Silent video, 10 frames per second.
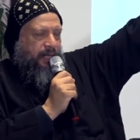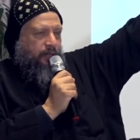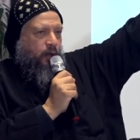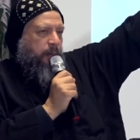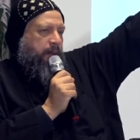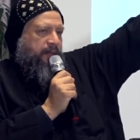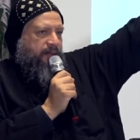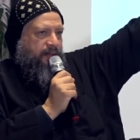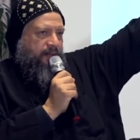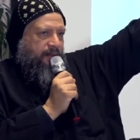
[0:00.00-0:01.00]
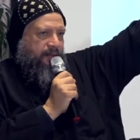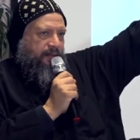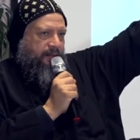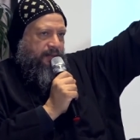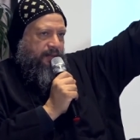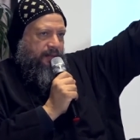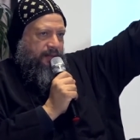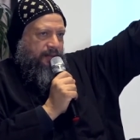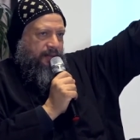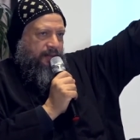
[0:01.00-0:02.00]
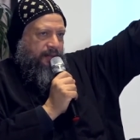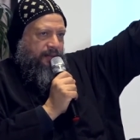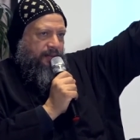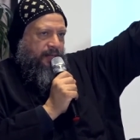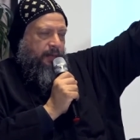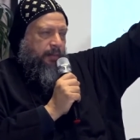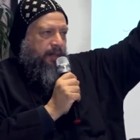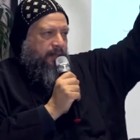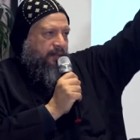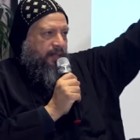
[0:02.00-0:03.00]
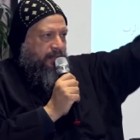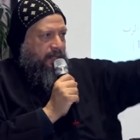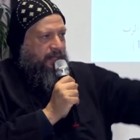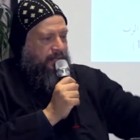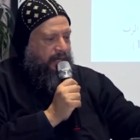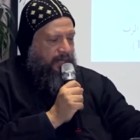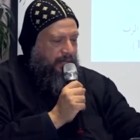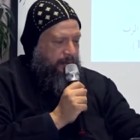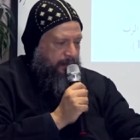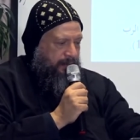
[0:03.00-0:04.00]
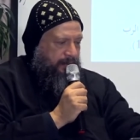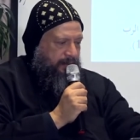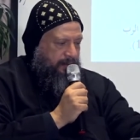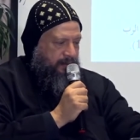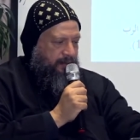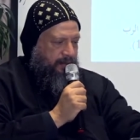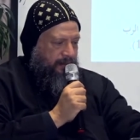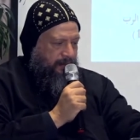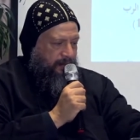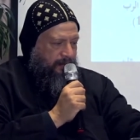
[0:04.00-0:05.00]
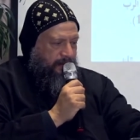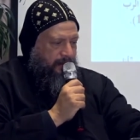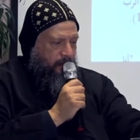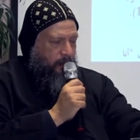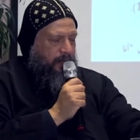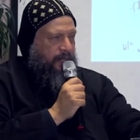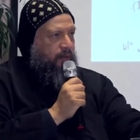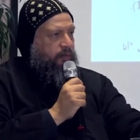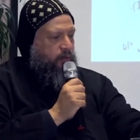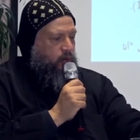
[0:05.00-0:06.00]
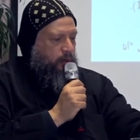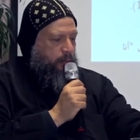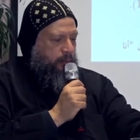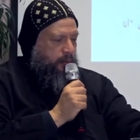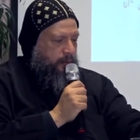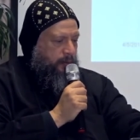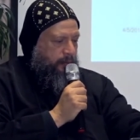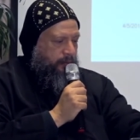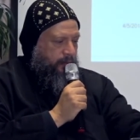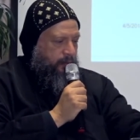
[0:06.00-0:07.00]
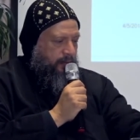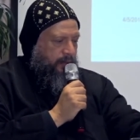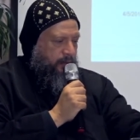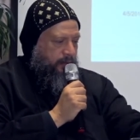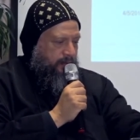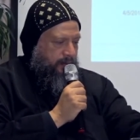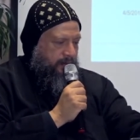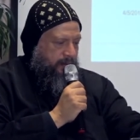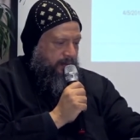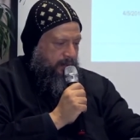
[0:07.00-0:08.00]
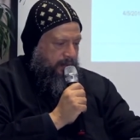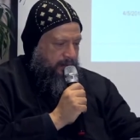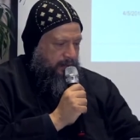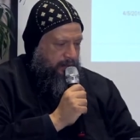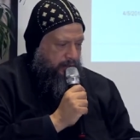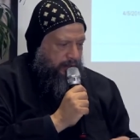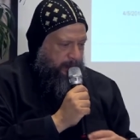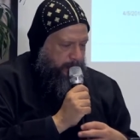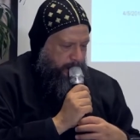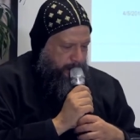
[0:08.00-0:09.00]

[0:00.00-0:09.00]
and hopelessness. But this eternal element will give hope to the lost sheep.